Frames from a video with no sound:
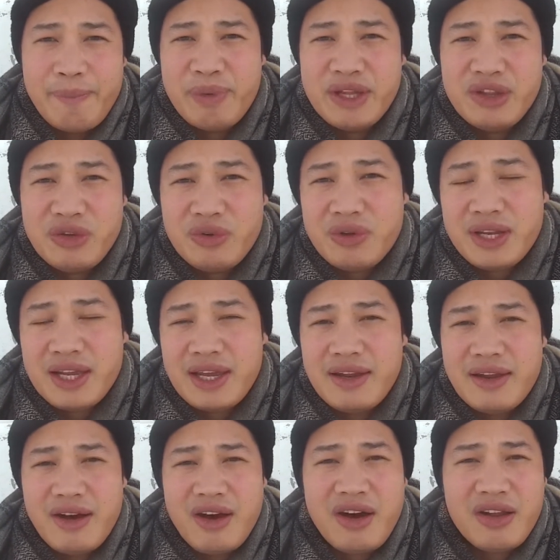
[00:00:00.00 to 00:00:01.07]
but doing
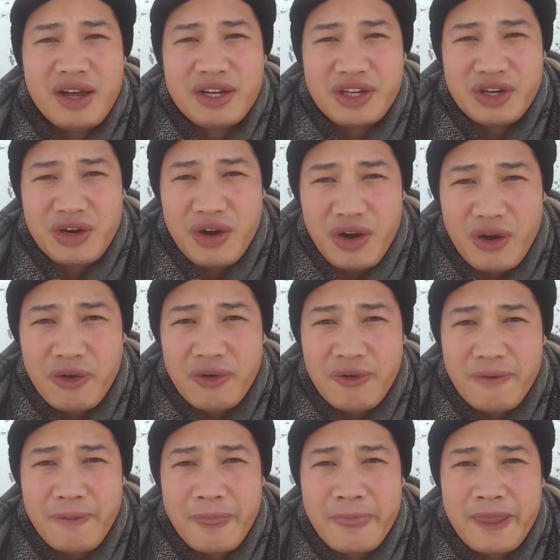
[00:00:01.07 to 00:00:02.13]
it all on your
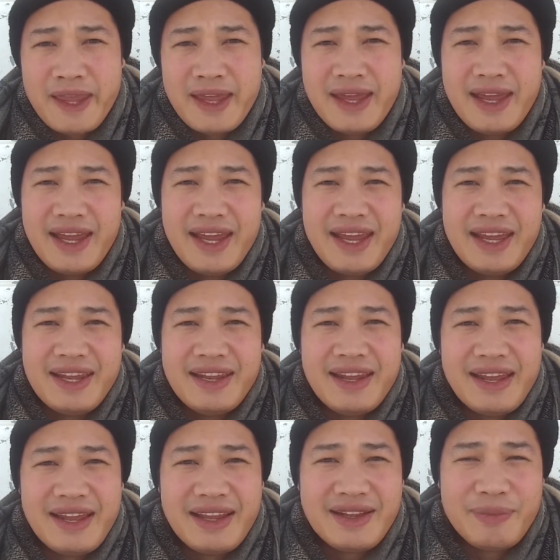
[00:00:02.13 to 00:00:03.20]
own,
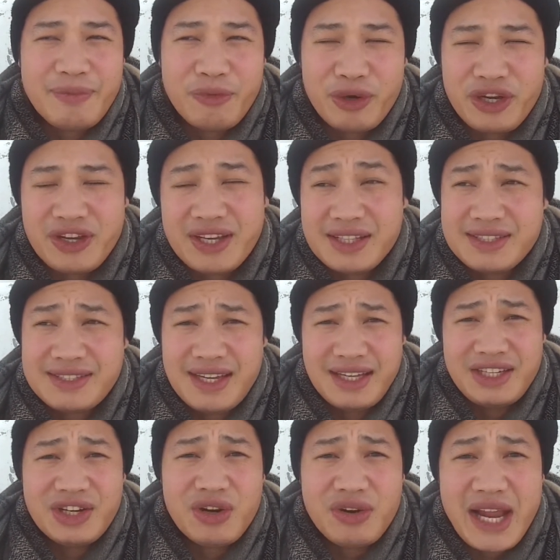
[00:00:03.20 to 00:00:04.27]
and where you could
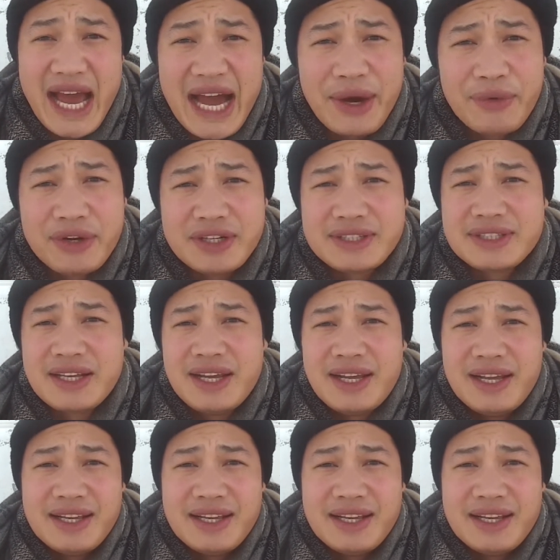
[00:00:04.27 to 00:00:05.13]
set your own hours,